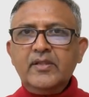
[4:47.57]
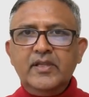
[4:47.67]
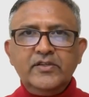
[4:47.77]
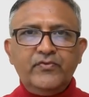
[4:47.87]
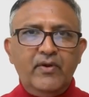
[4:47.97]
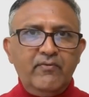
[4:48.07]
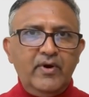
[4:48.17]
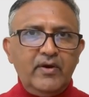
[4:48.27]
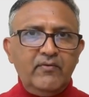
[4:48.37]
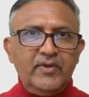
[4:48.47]
This
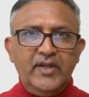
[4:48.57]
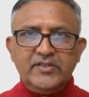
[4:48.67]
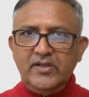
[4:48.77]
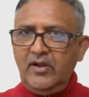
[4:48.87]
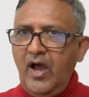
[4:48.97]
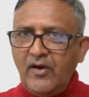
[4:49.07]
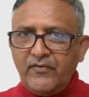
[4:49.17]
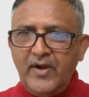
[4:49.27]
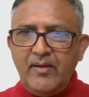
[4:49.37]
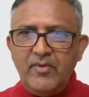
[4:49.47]
framework, whether it's a
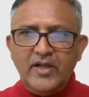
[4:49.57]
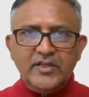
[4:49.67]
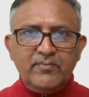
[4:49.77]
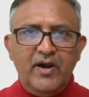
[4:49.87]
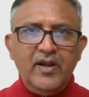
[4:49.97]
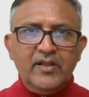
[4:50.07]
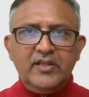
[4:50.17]
logframe, logic model,